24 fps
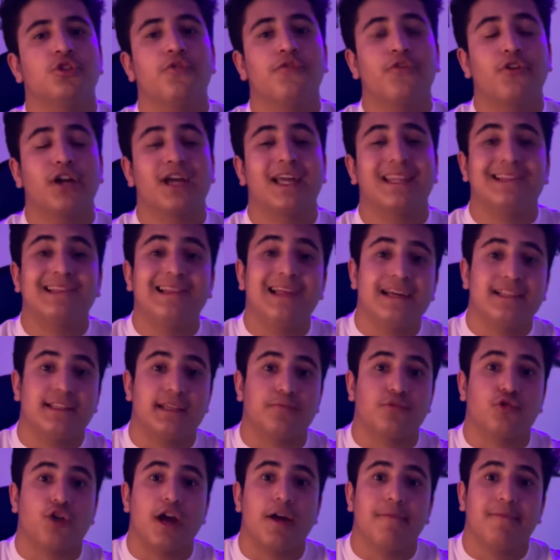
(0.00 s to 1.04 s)
Don't forget to like,
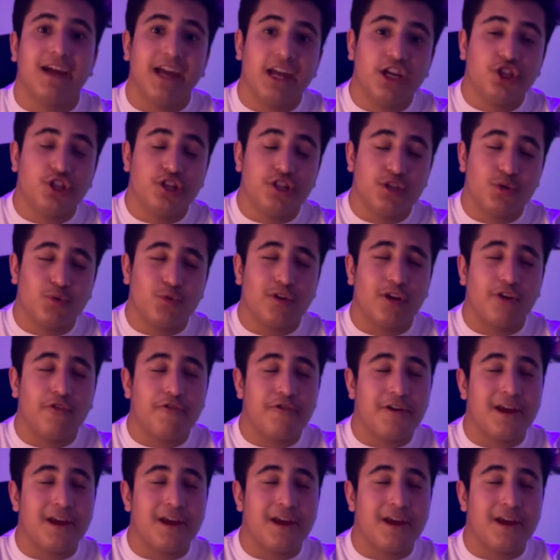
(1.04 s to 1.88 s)
subscribe, and share this video.